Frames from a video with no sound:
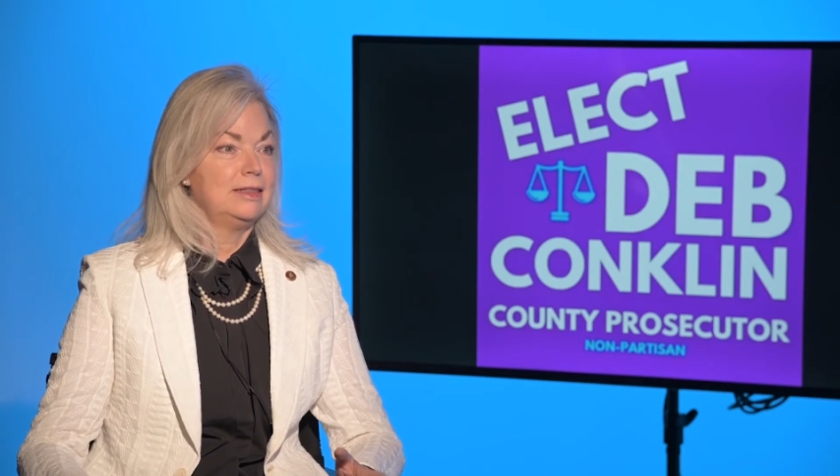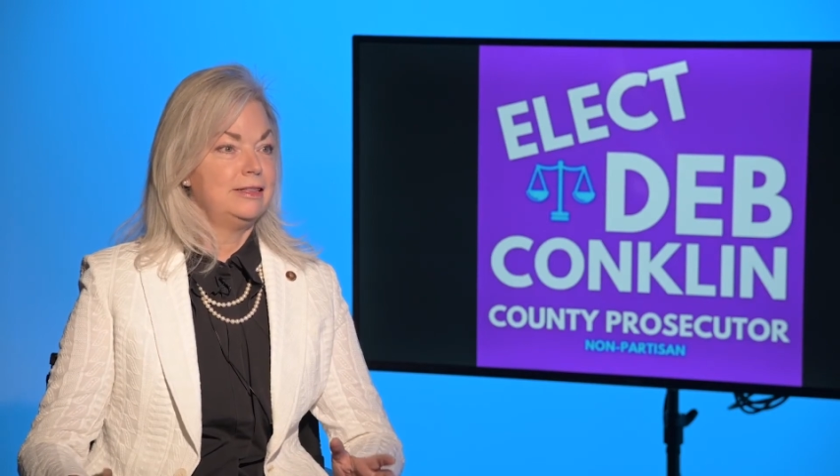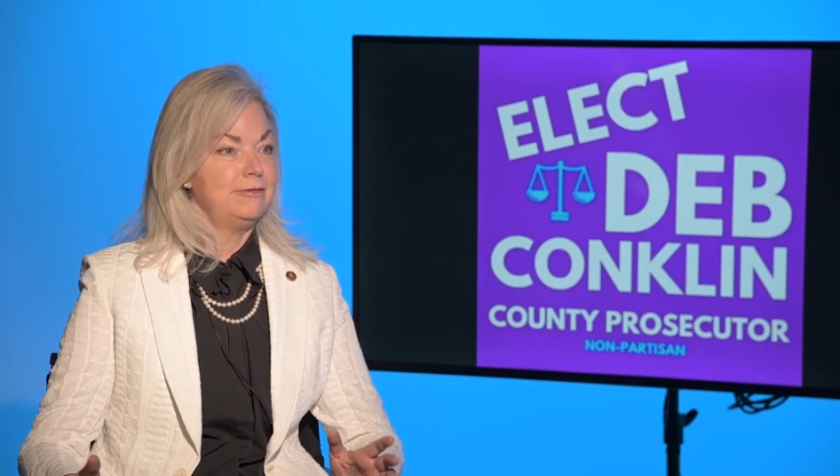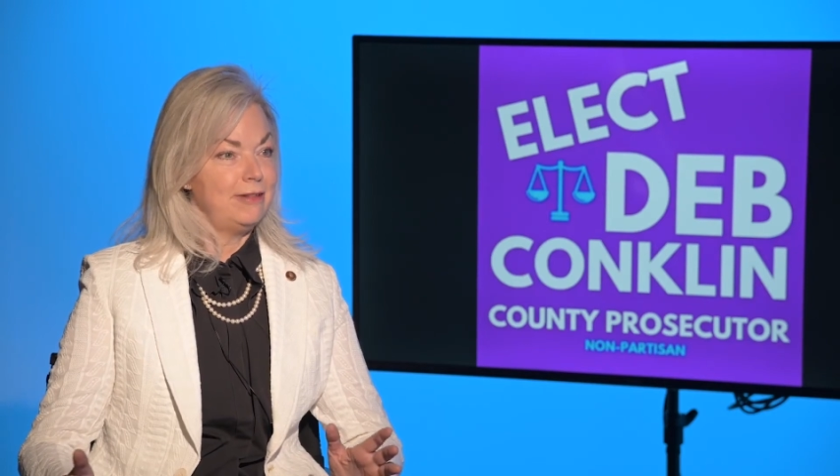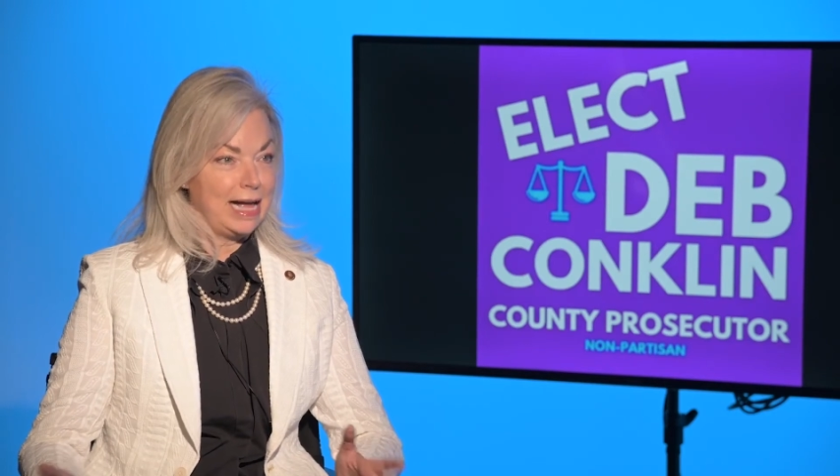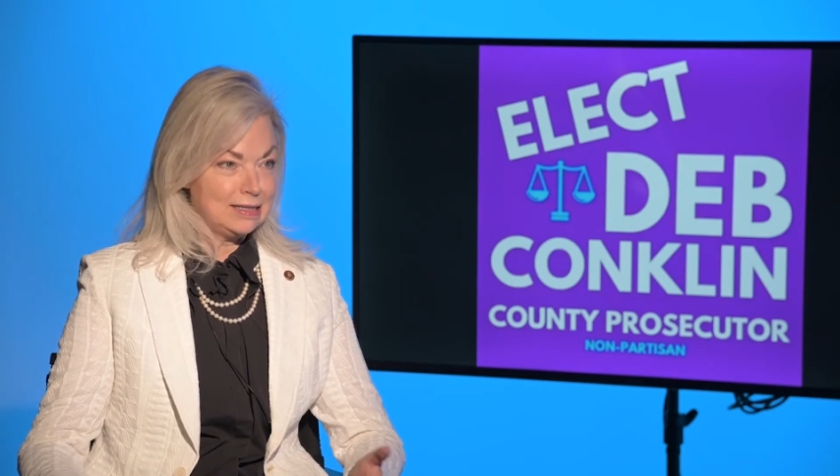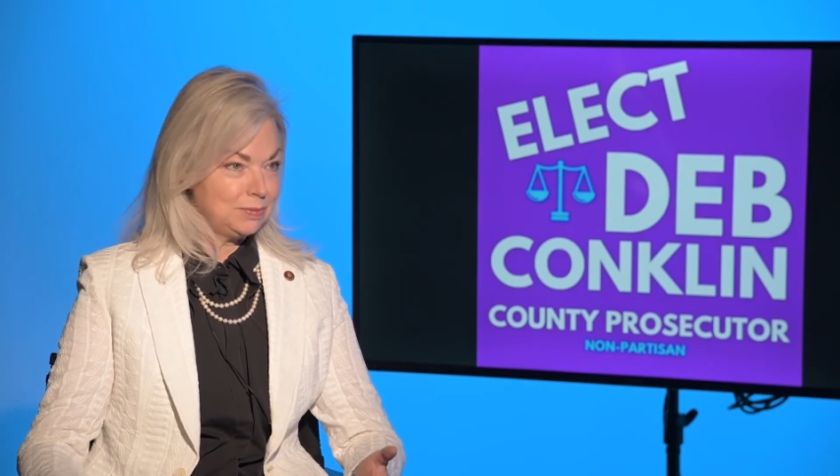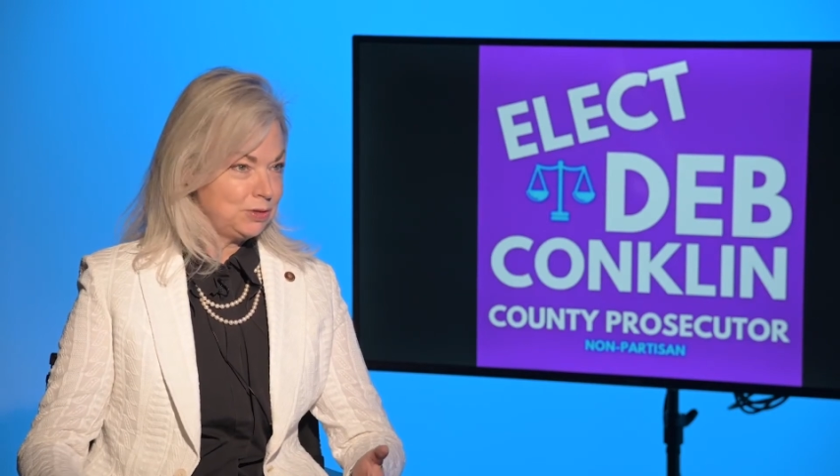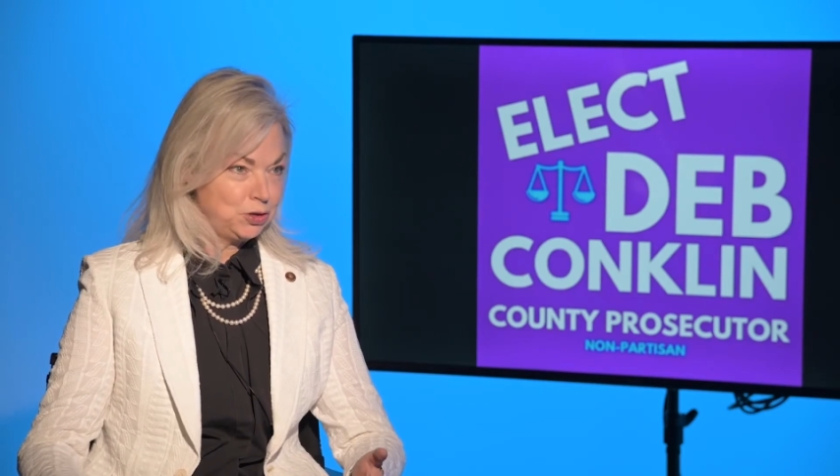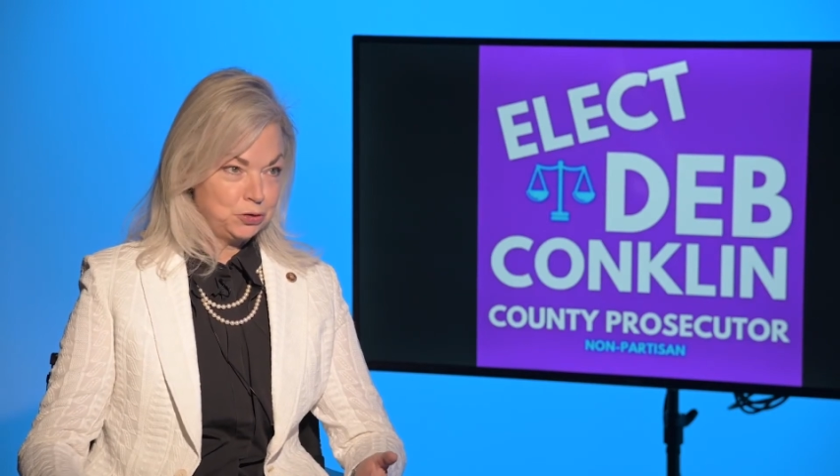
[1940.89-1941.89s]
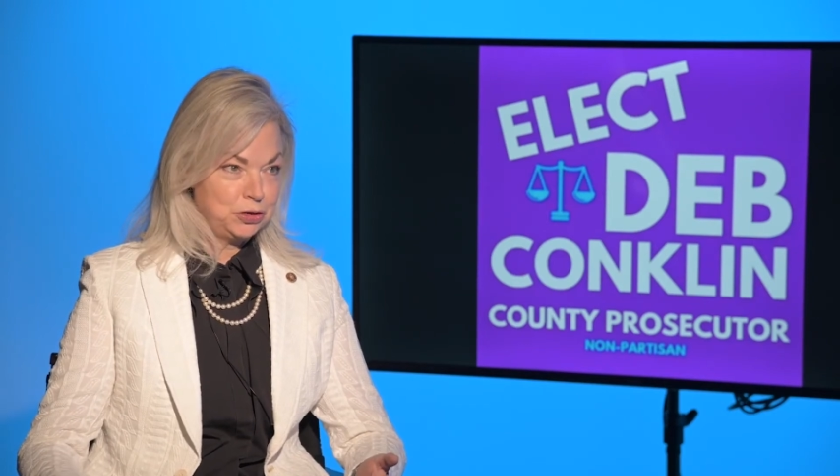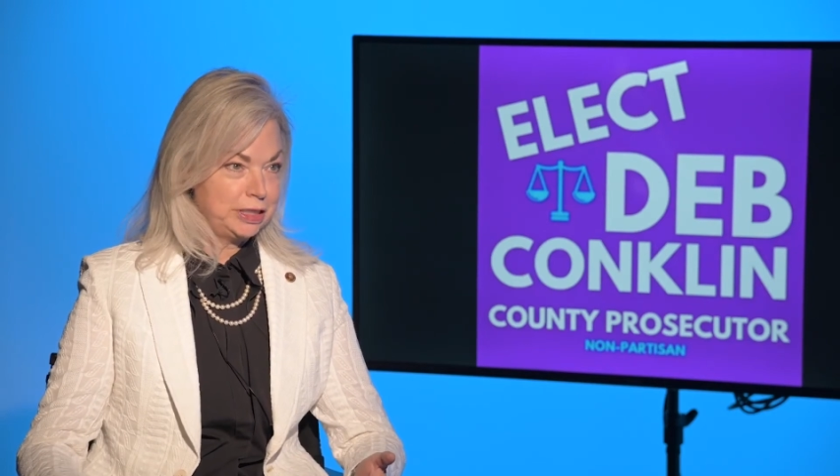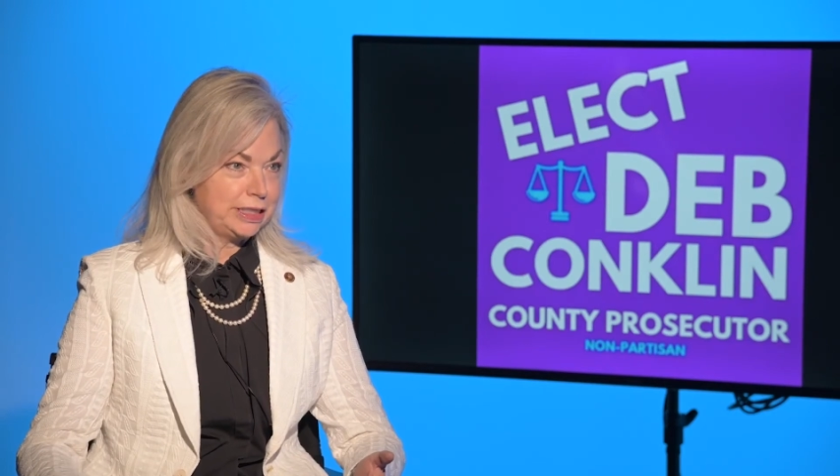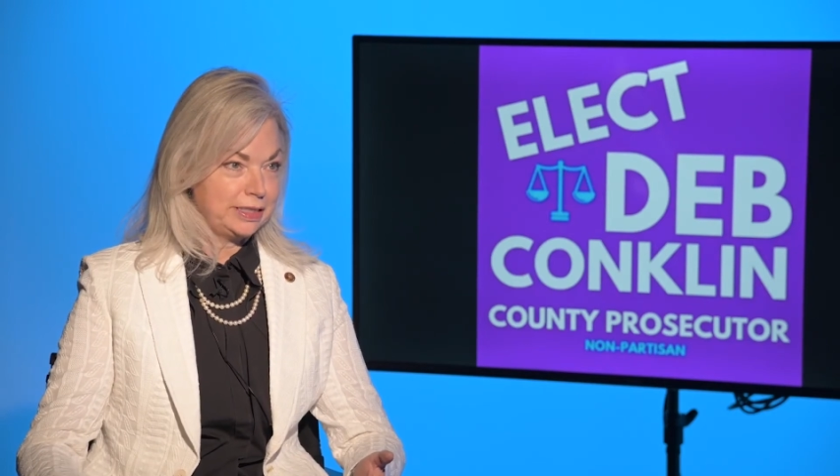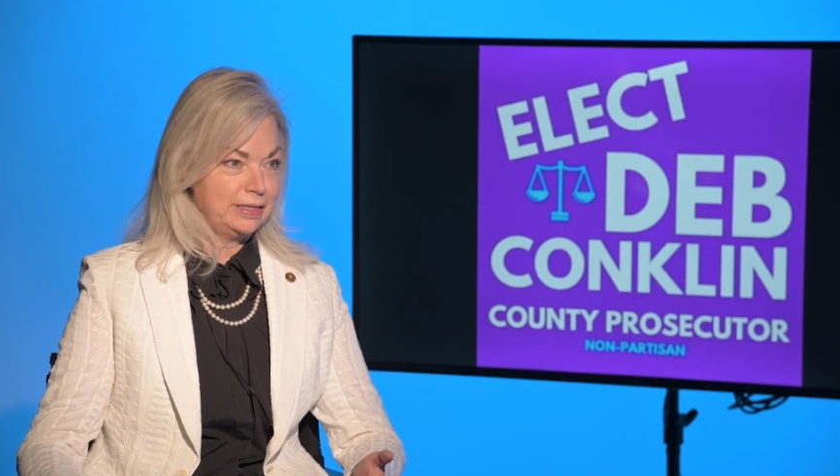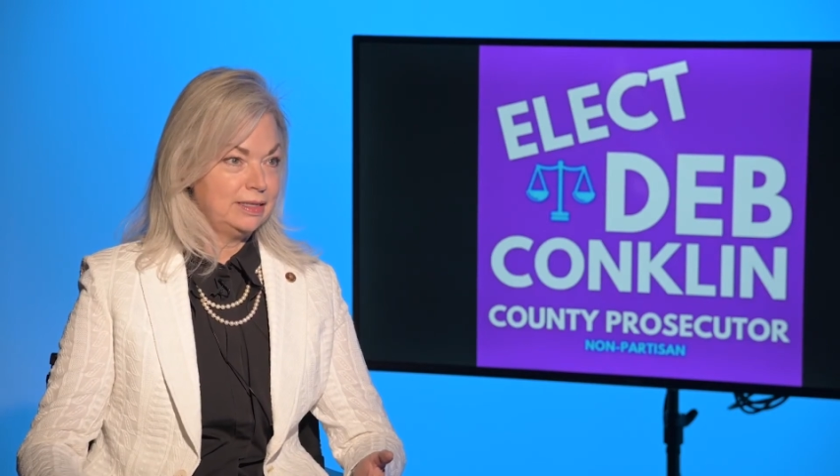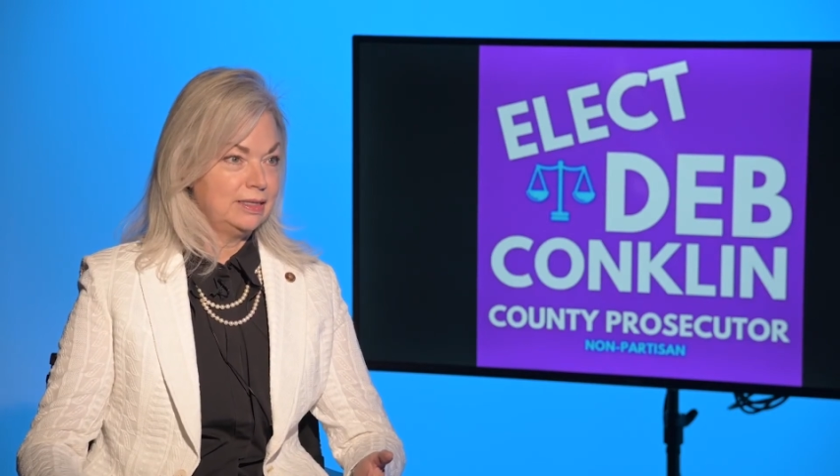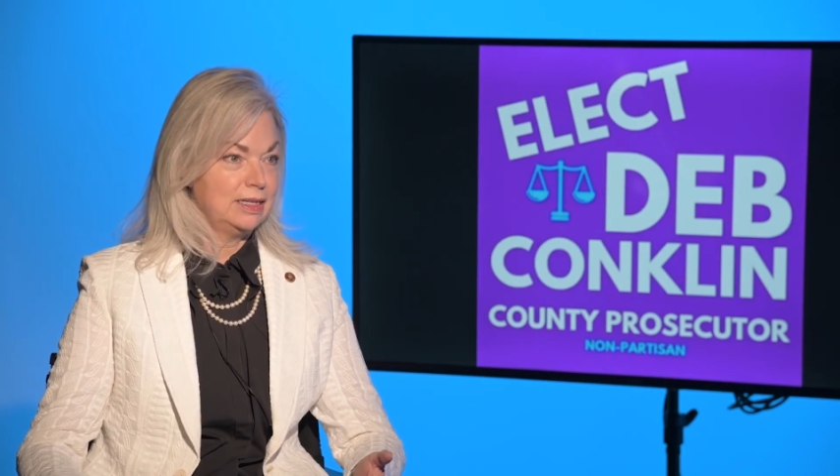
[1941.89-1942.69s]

the vast majority